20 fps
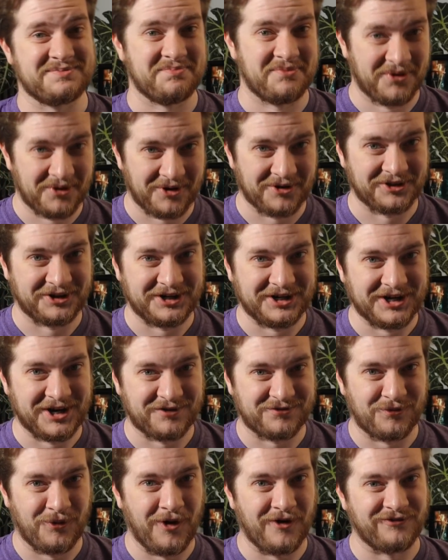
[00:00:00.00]
more than
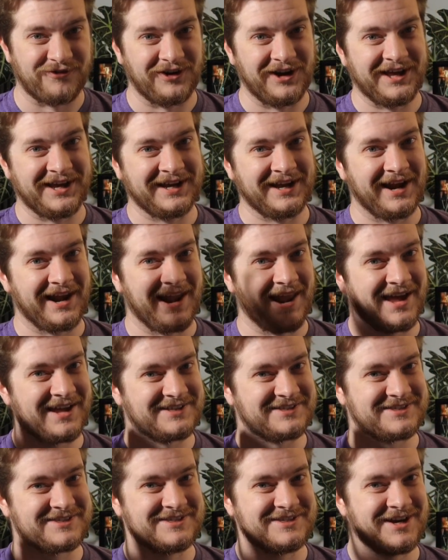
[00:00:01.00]
enough waffling.
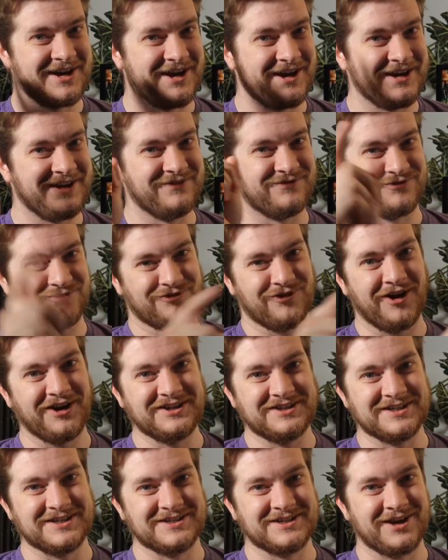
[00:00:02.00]
Let's dive
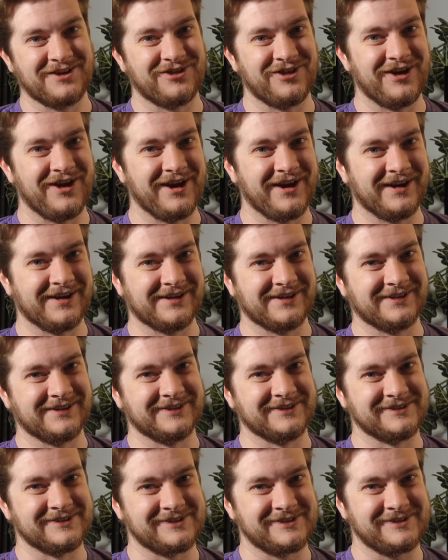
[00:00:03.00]
right into
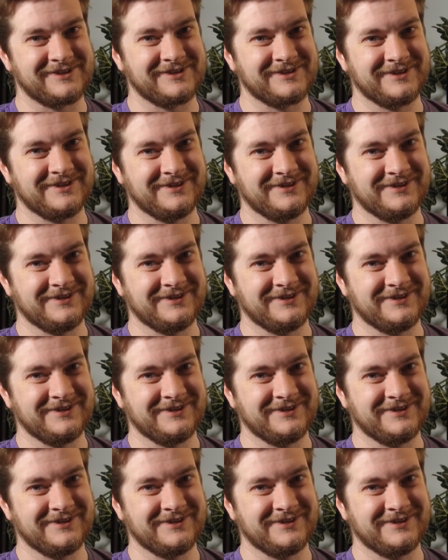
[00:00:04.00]
things.